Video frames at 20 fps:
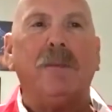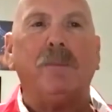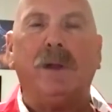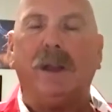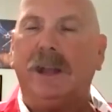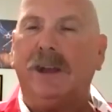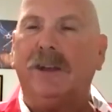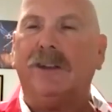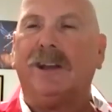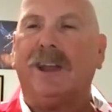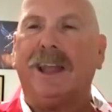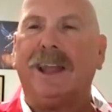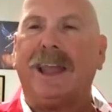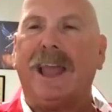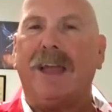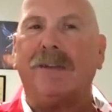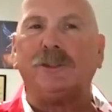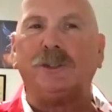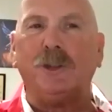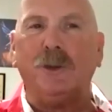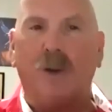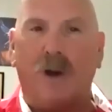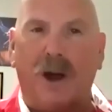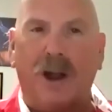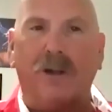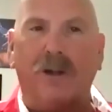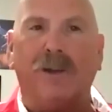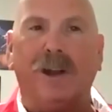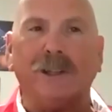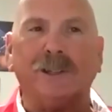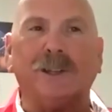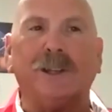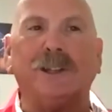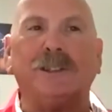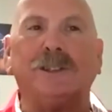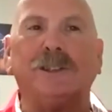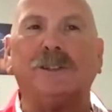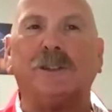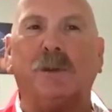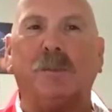But here in Lake Havasu, our
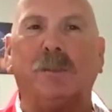residents